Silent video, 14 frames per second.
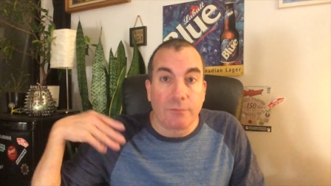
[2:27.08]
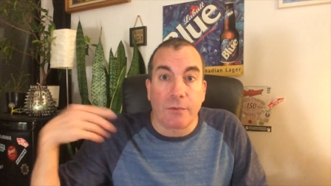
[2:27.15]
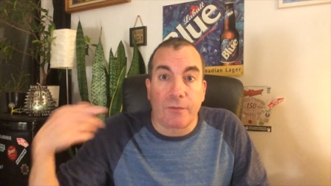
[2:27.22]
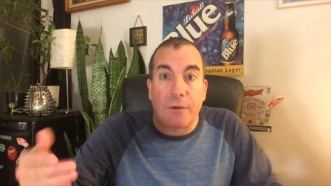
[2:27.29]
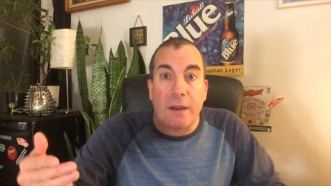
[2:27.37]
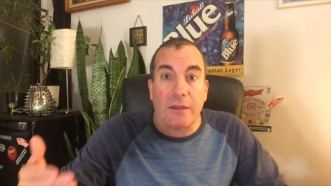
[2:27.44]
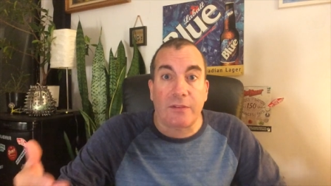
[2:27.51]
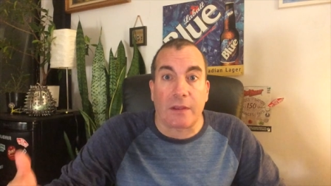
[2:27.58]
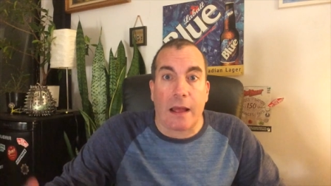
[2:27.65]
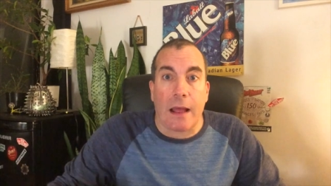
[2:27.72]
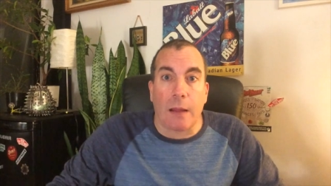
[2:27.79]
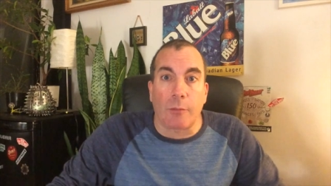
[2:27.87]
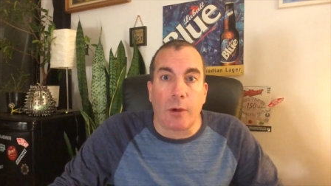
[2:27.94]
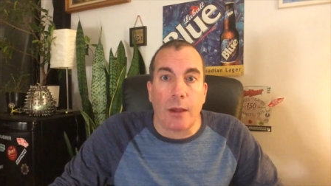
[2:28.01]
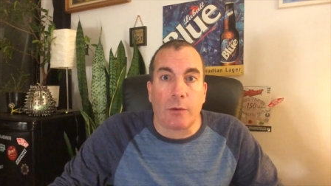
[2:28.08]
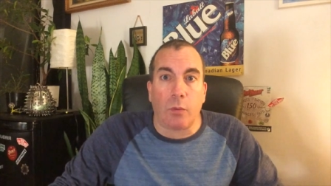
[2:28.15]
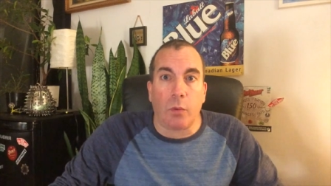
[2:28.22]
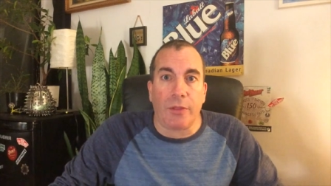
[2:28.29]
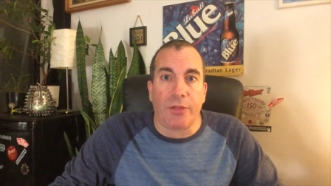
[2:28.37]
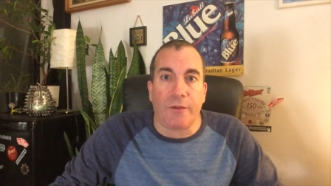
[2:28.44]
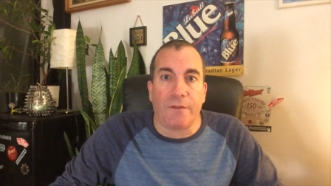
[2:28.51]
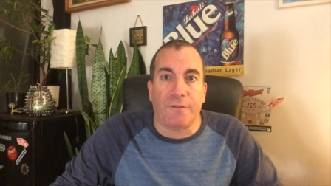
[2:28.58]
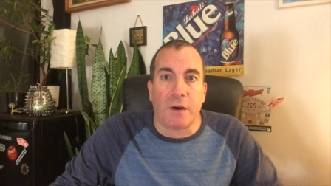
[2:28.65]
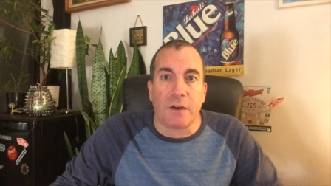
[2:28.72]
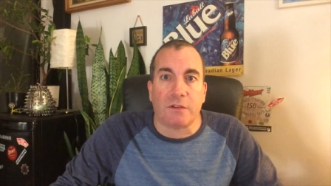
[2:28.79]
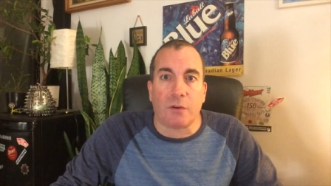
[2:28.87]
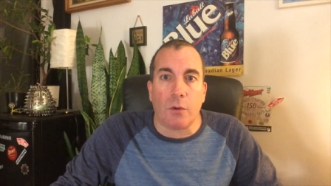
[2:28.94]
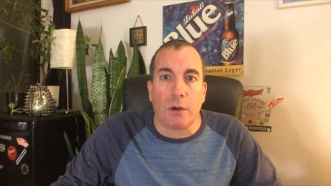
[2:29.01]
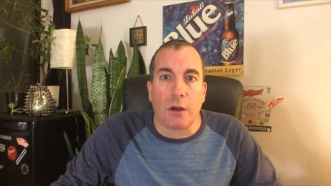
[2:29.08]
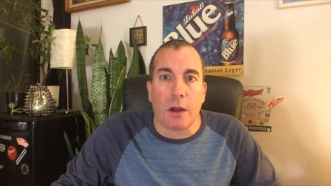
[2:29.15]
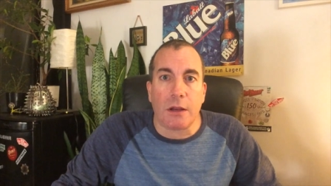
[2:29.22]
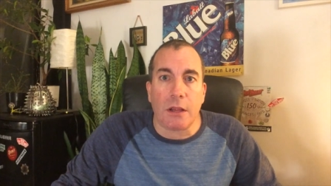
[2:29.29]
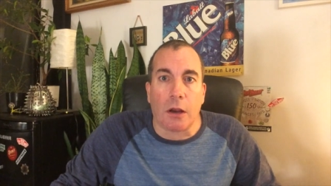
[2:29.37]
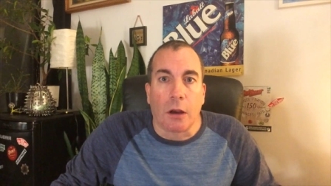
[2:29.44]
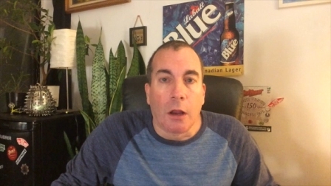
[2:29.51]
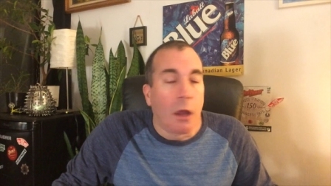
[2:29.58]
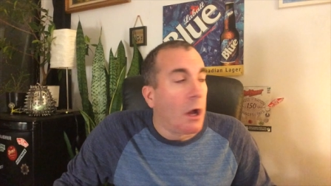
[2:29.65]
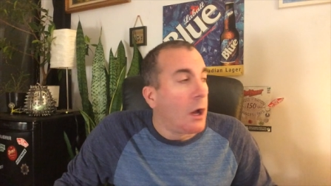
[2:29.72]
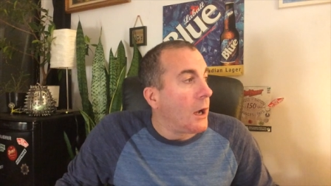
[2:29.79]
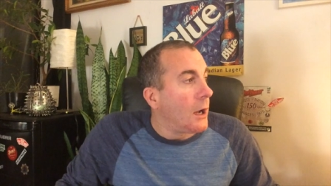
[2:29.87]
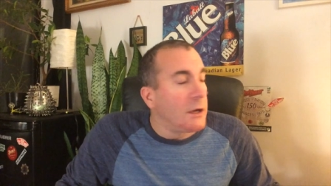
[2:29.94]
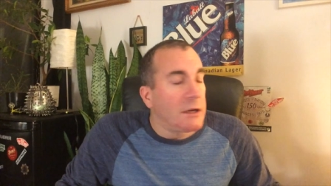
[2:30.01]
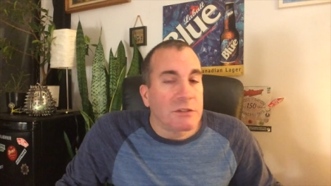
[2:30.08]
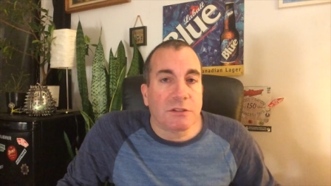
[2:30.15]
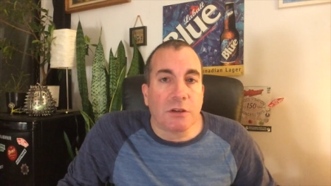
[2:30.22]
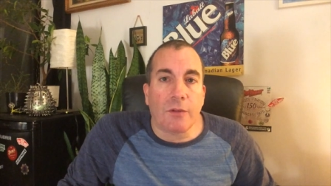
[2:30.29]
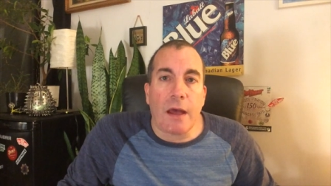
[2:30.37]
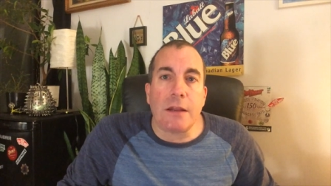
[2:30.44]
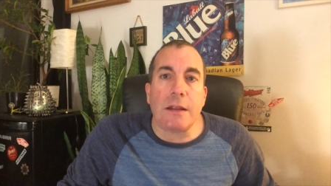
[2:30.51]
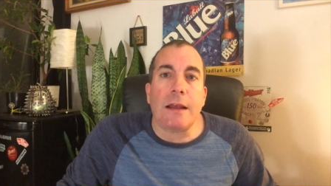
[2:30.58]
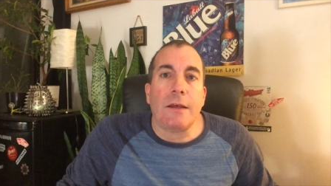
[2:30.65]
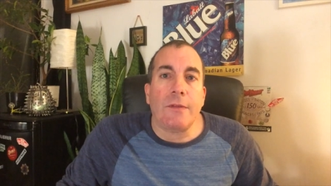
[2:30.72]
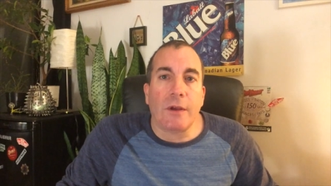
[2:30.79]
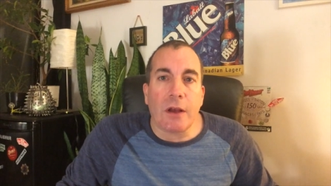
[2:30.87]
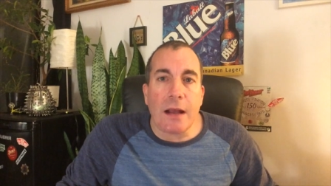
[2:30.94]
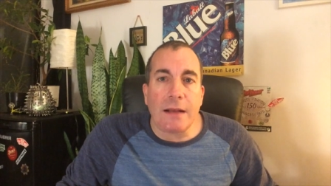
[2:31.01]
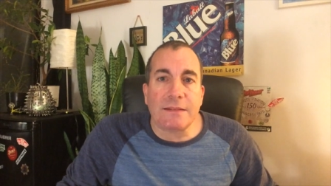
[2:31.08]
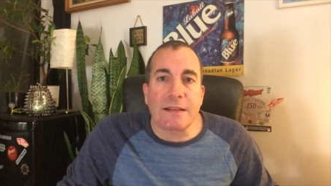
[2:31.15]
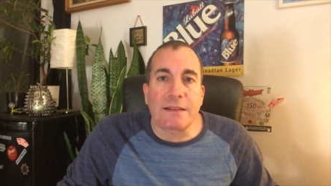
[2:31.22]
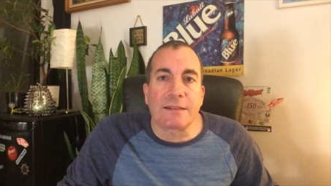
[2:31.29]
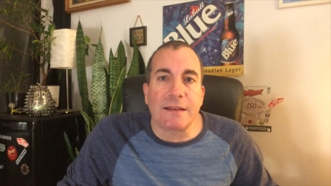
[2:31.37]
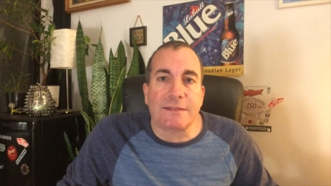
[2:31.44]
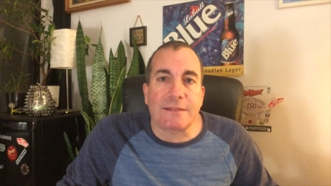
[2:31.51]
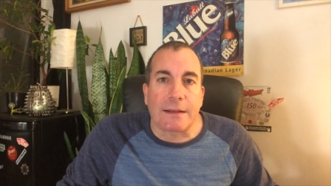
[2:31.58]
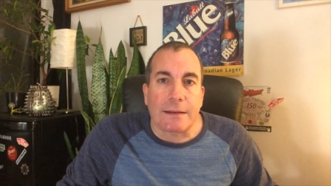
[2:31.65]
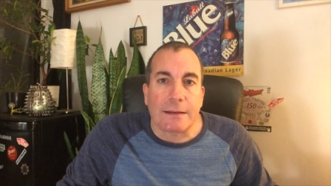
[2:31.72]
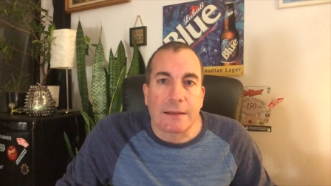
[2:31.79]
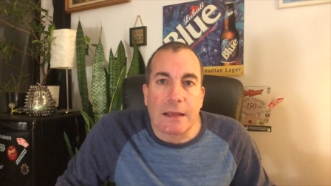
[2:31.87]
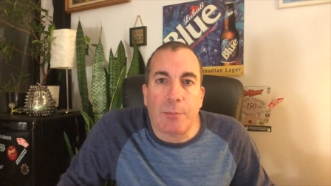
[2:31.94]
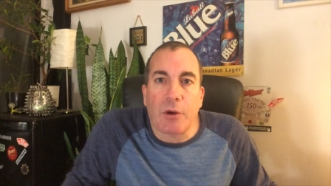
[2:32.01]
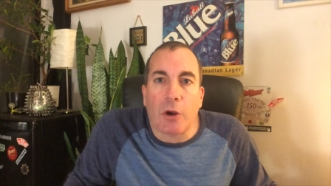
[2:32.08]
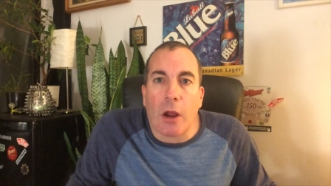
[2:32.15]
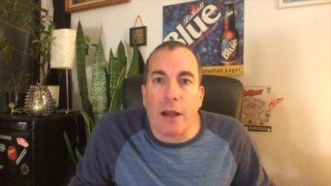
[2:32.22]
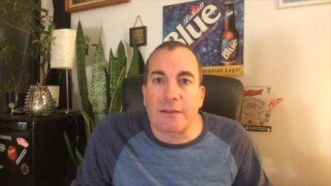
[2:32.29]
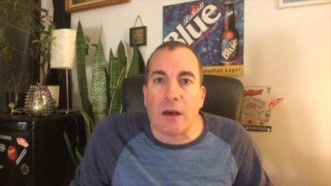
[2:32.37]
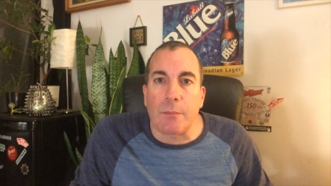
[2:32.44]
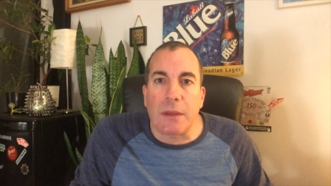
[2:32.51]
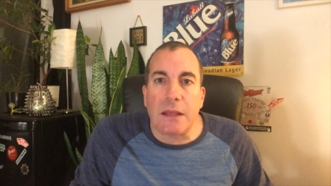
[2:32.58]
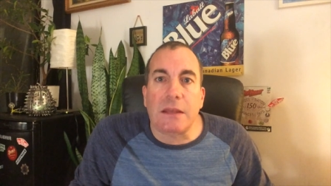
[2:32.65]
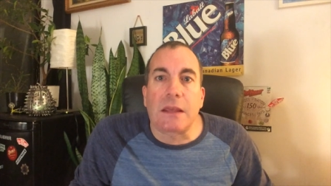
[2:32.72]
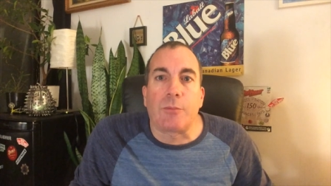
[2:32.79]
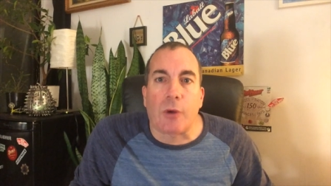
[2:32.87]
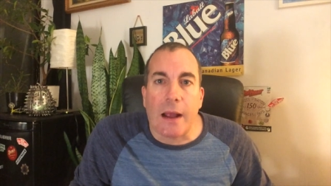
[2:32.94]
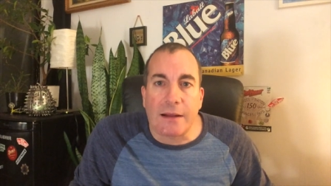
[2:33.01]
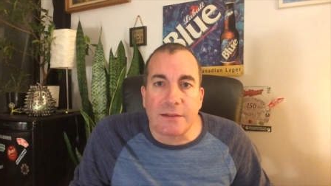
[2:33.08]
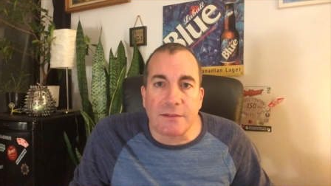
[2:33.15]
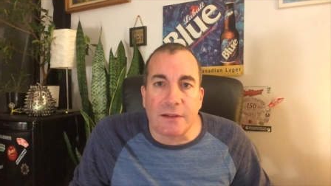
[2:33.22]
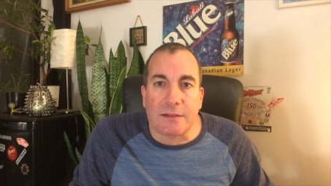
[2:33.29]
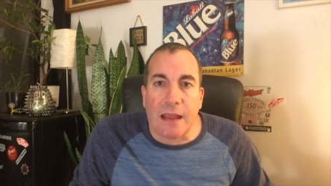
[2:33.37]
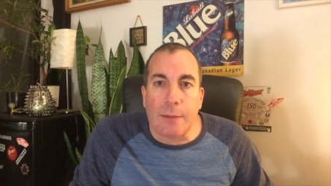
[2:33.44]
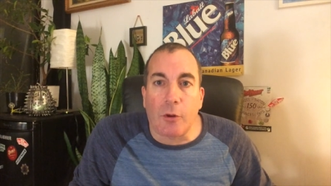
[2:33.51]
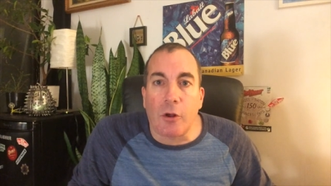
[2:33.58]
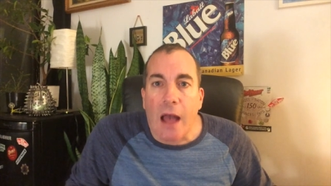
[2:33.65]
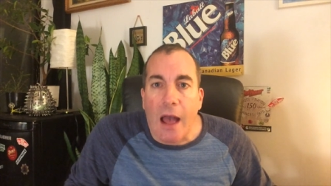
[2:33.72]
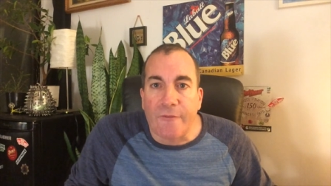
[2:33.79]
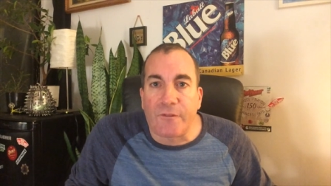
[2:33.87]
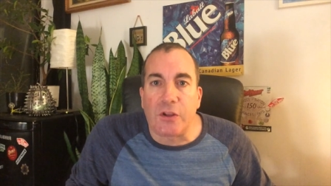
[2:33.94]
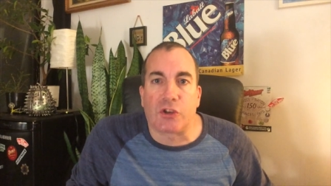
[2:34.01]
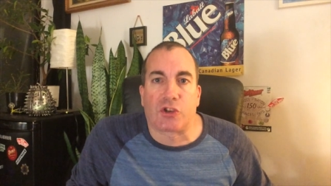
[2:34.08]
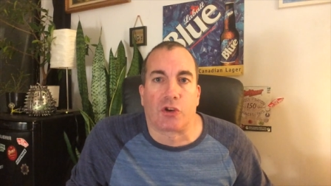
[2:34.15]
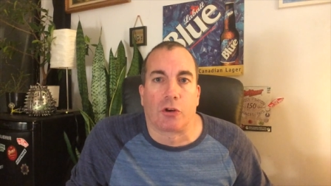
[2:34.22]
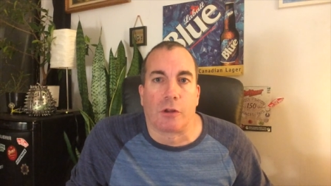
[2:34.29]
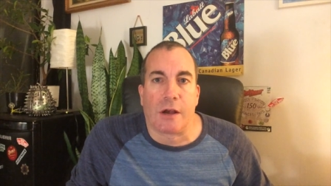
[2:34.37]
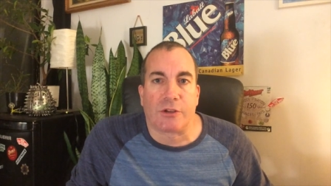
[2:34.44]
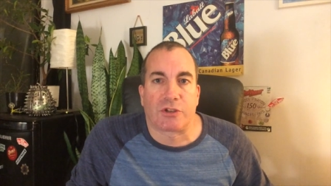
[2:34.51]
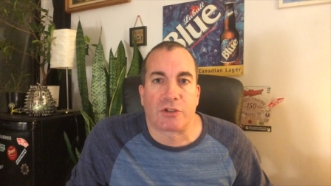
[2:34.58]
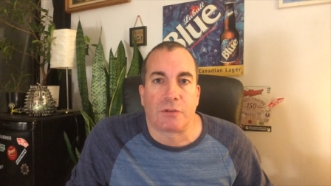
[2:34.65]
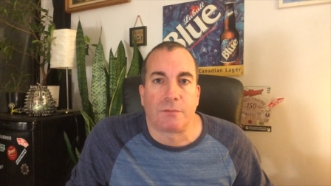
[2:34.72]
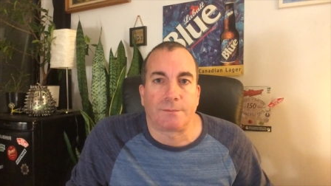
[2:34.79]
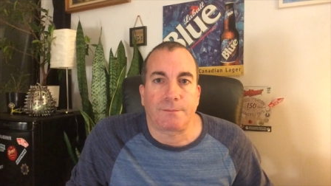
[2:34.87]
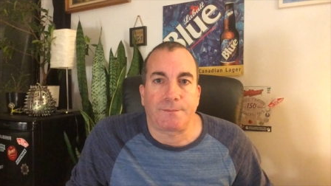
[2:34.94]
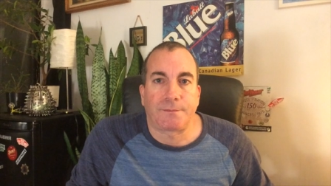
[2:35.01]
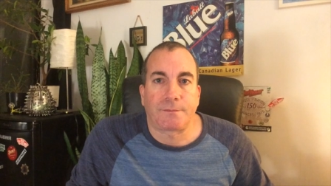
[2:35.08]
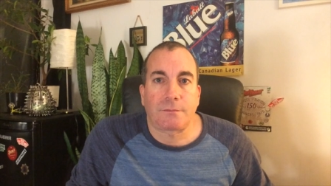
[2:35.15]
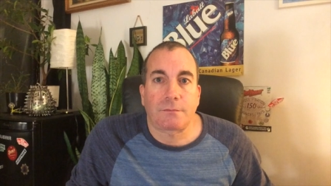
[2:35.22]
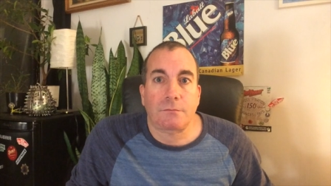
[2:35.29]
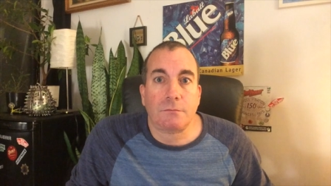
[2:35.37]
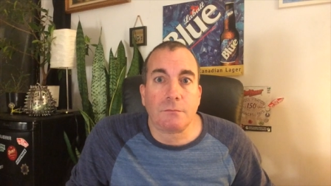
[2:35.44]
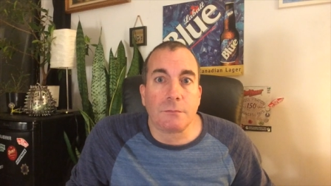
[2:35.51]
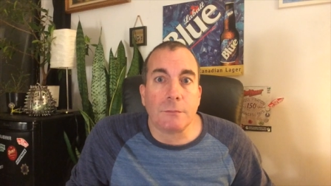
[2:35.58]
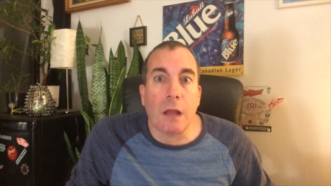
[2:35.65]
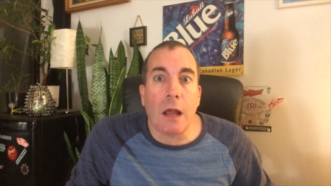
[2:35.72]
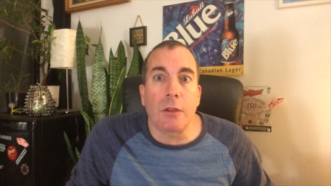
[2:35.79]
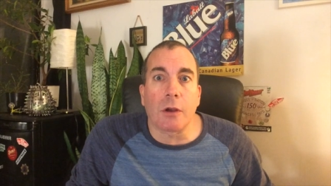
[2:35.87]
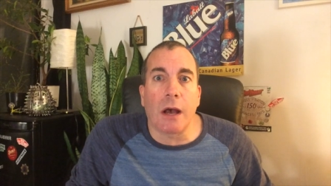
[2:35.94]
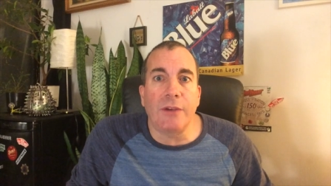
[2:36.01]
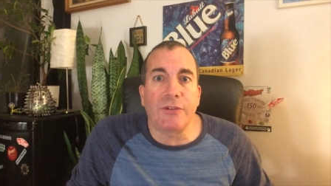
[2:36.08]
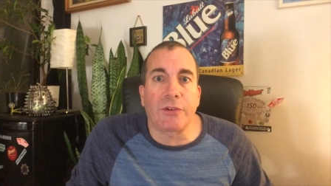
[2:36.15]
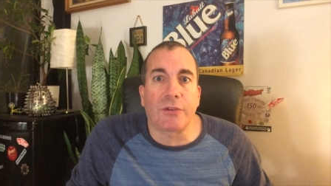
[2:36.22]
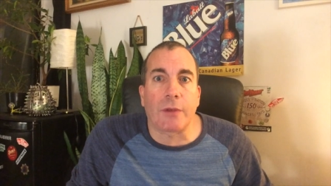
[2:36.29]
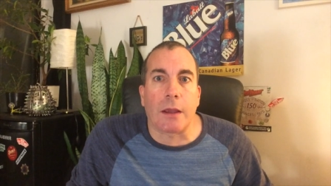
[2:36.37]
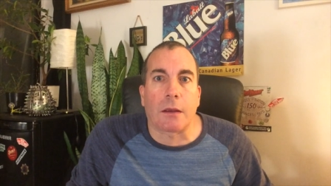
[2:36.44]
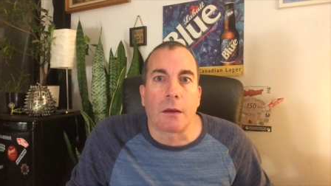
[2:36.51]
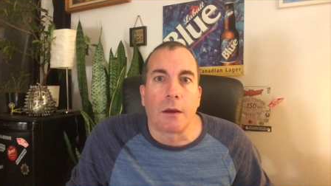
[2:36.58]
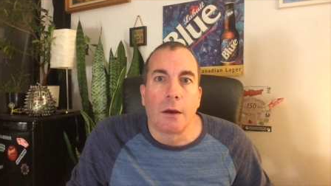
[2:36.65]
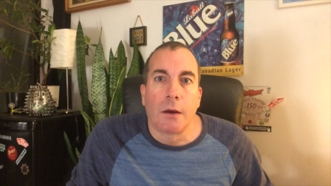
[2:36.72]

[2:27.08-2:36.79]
facing, and I'm like, what the fuck's going on here? So then the guy says, listen, keep your eyes on me, keep your hands on the table, and finish your lunch. And the guy's just like,